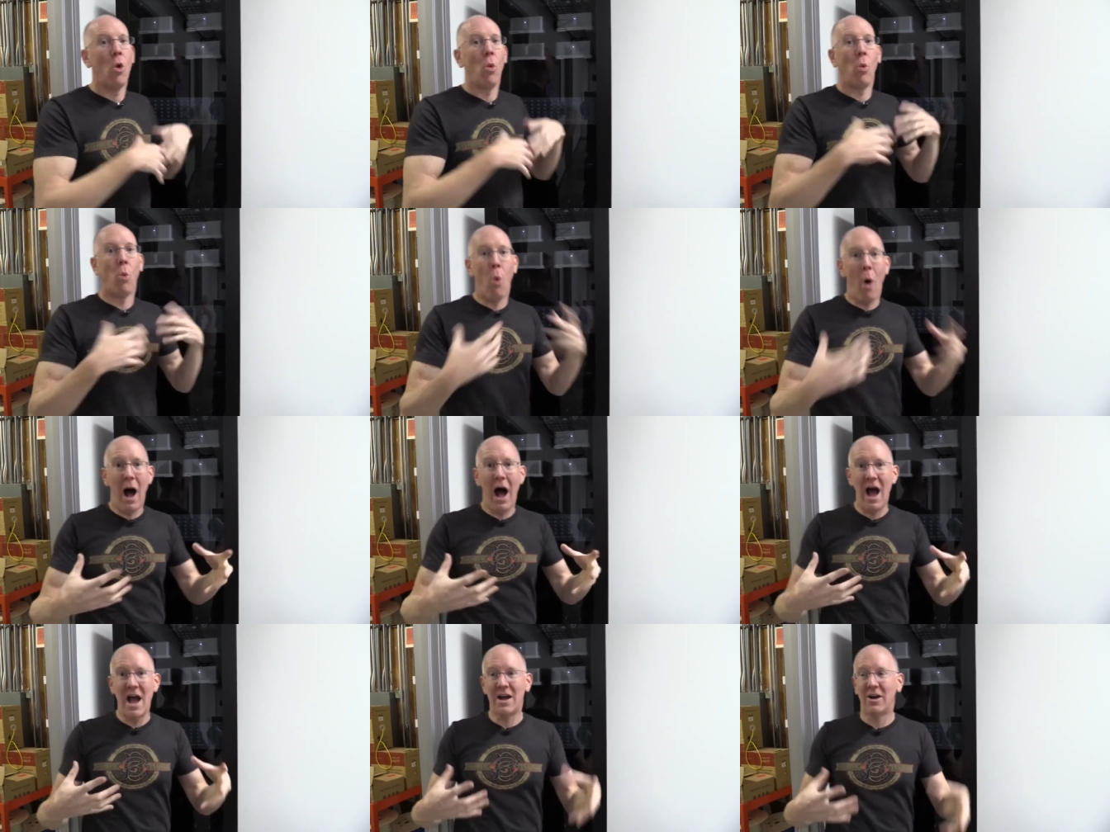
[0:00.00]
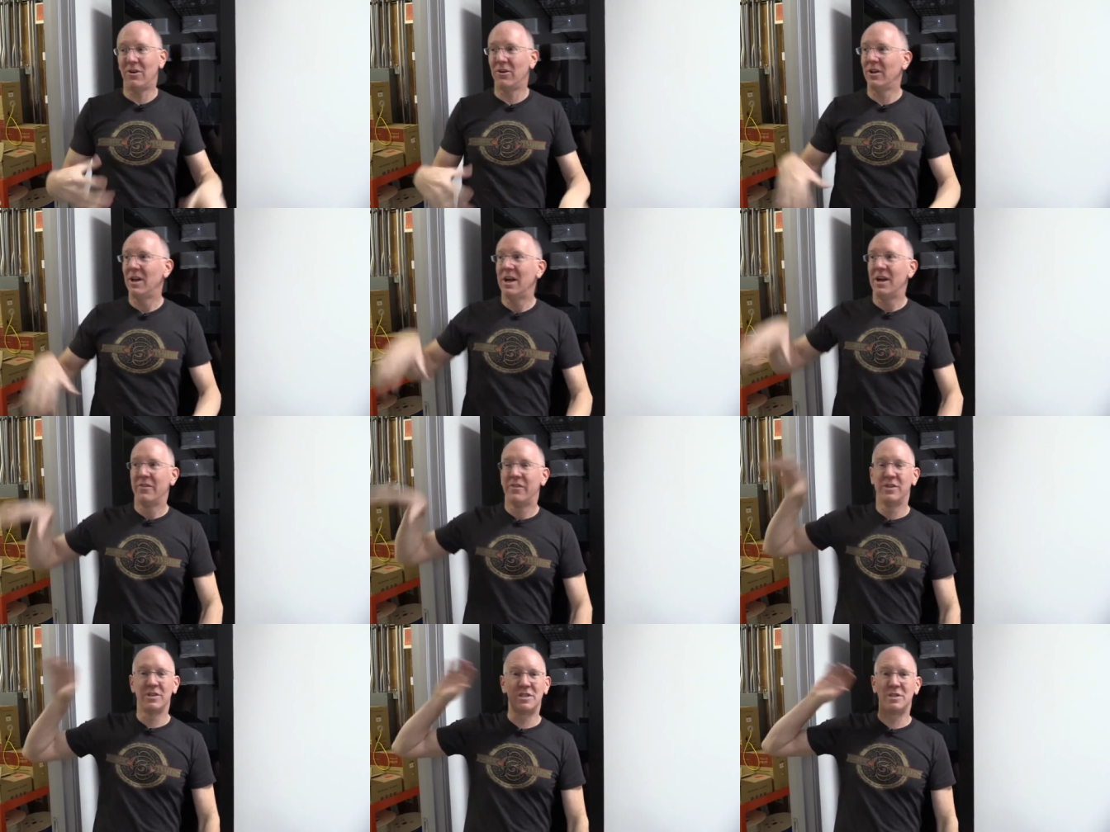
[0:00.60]
while
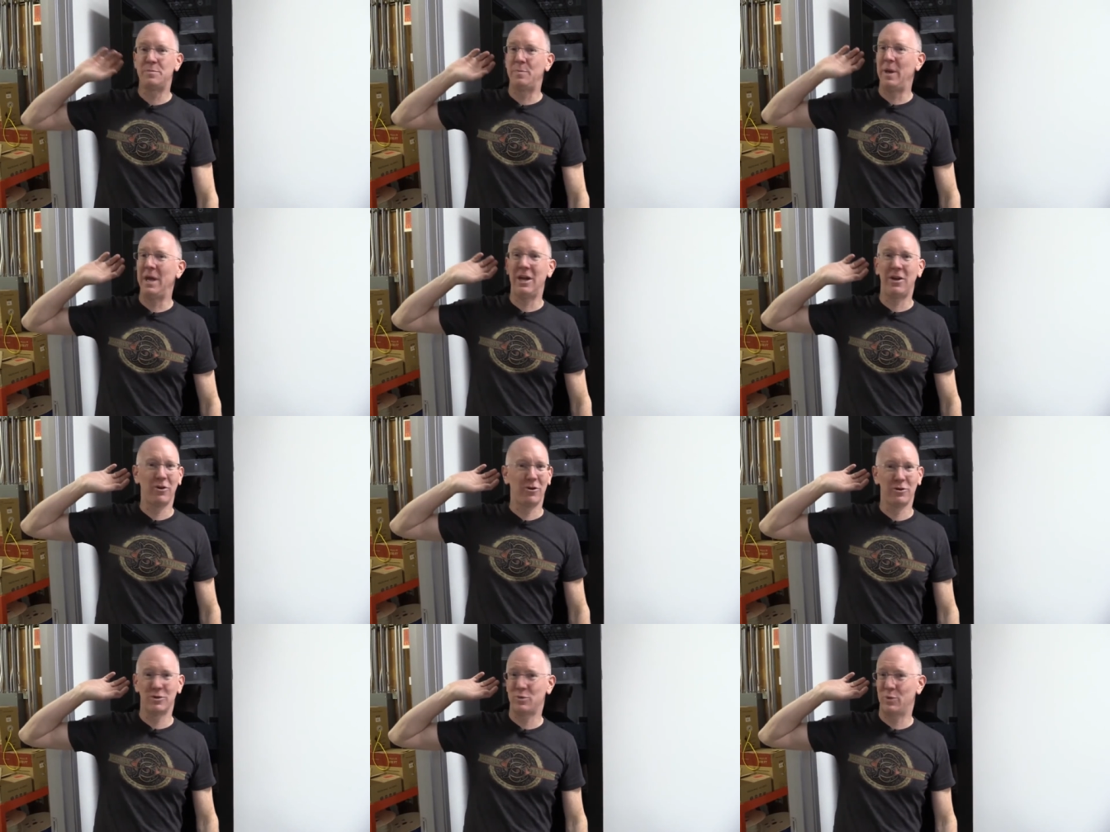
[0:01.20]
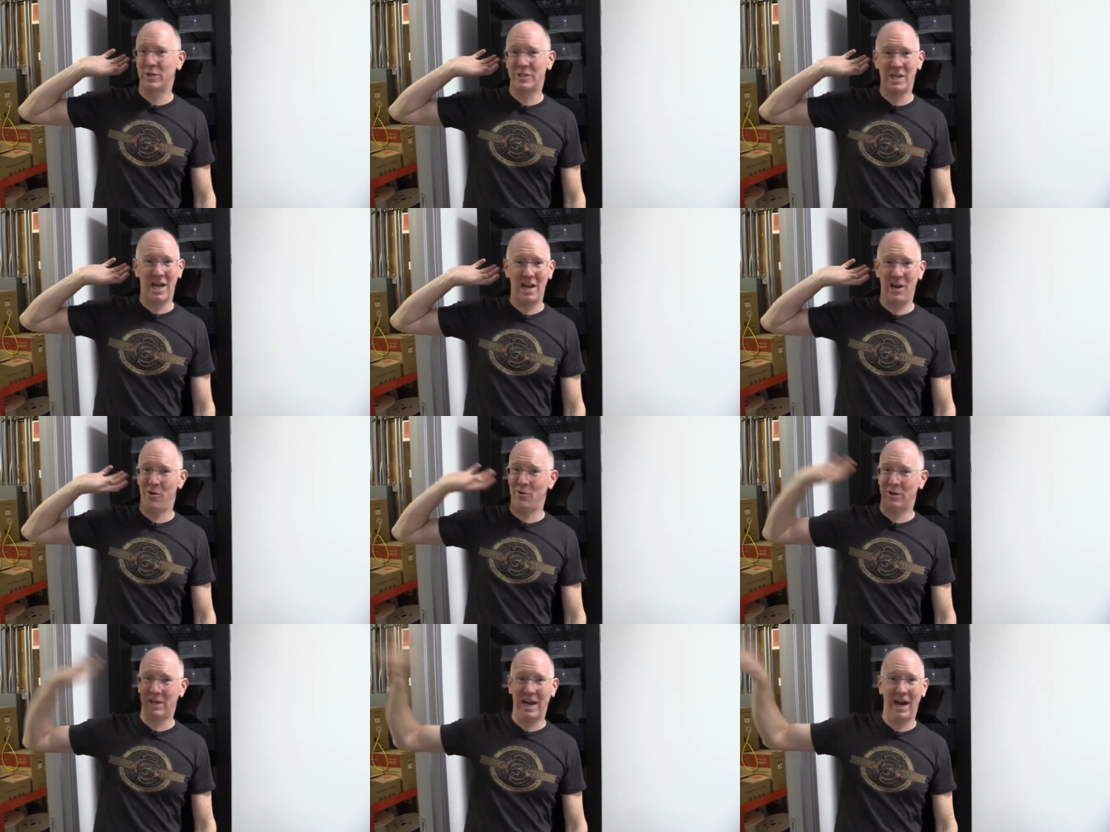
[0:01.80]
the speakers, which I
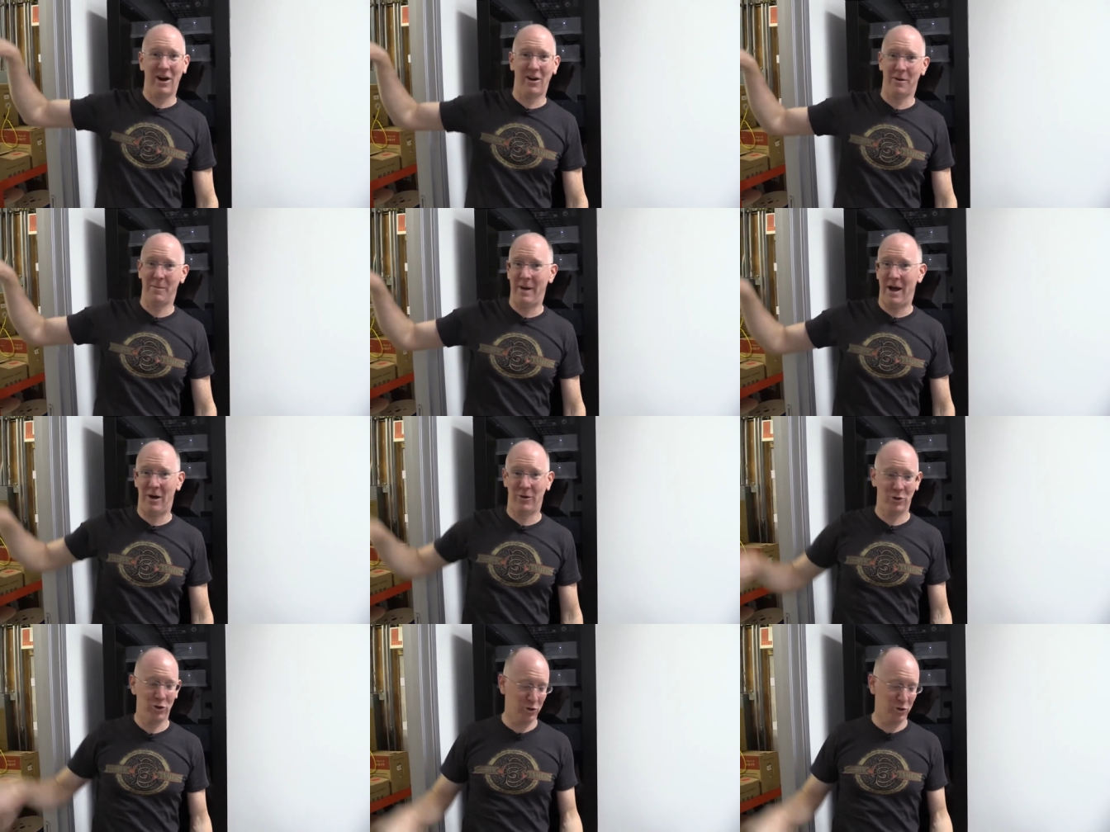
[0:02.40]
don't care about,